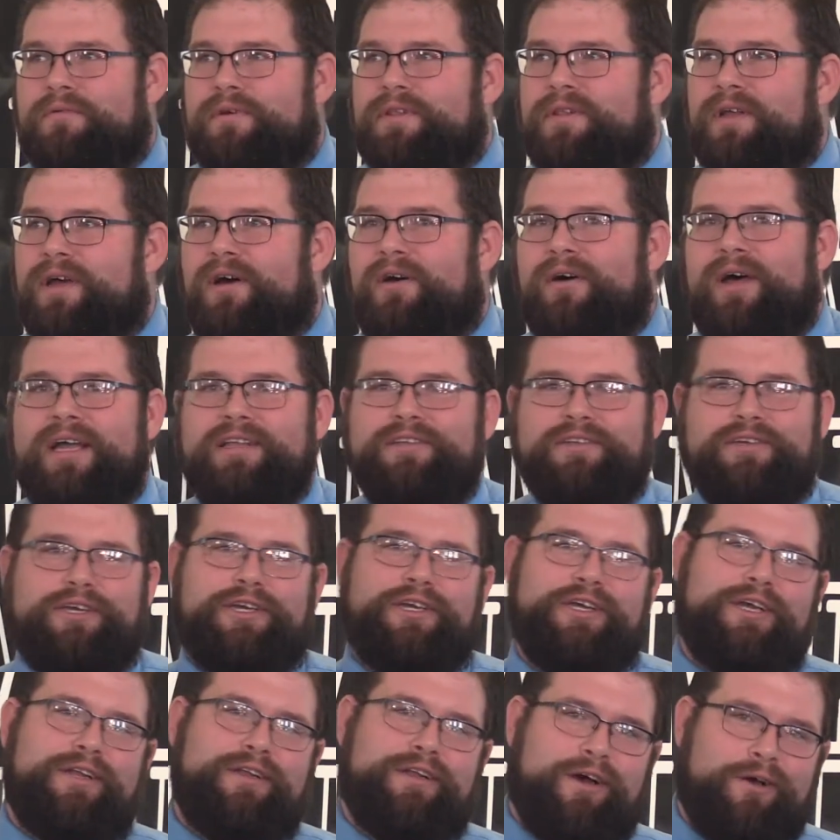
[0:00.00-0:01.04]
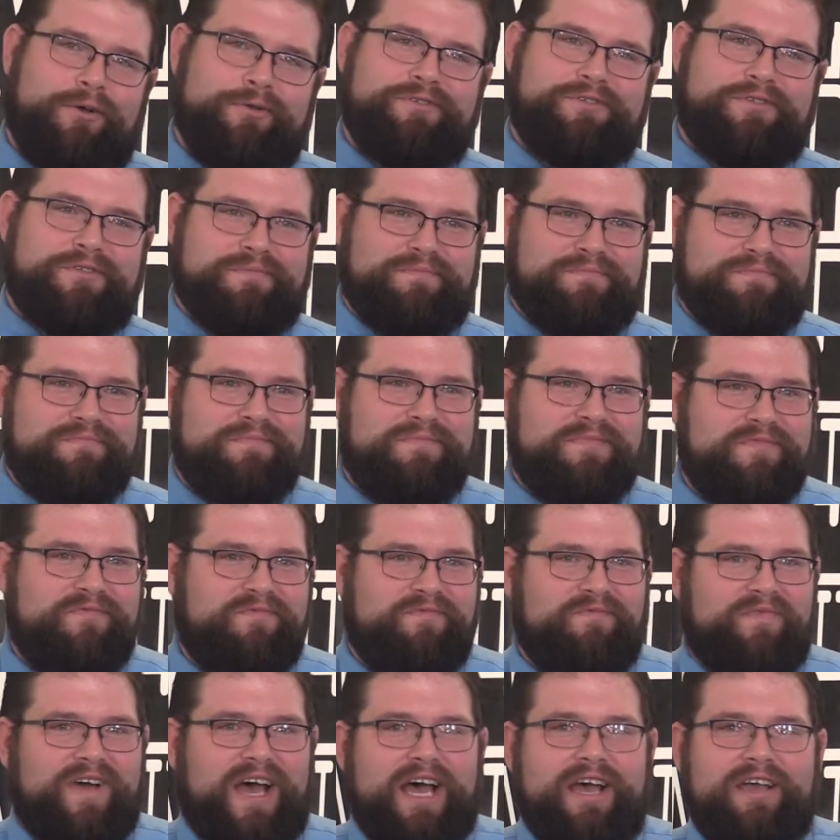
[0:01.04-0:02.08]
Oh, that's a good, wholesome
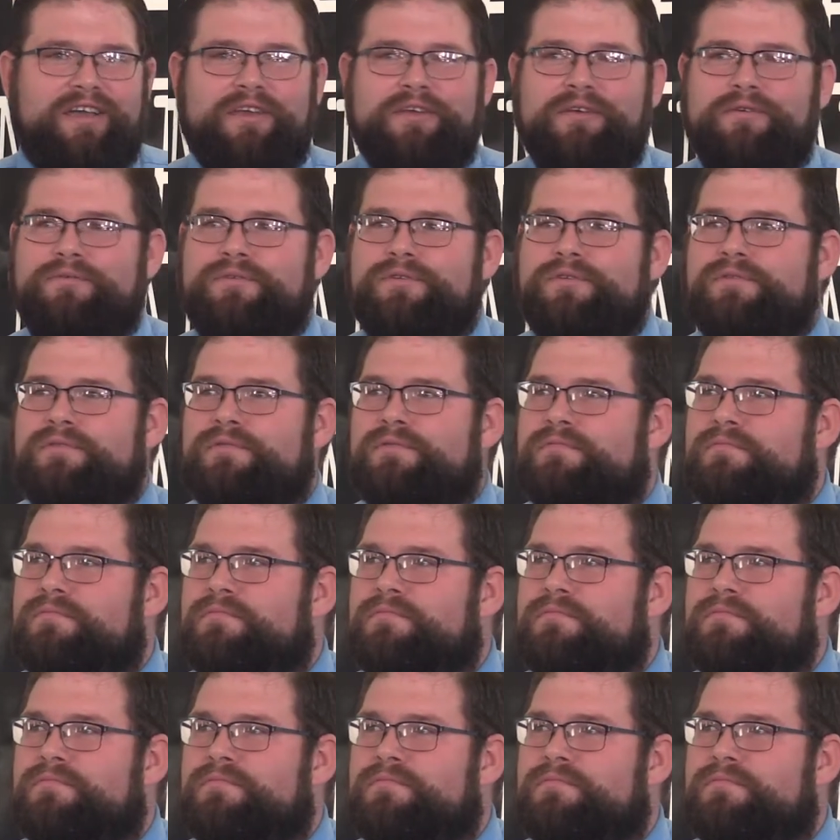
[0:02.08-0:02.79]
values.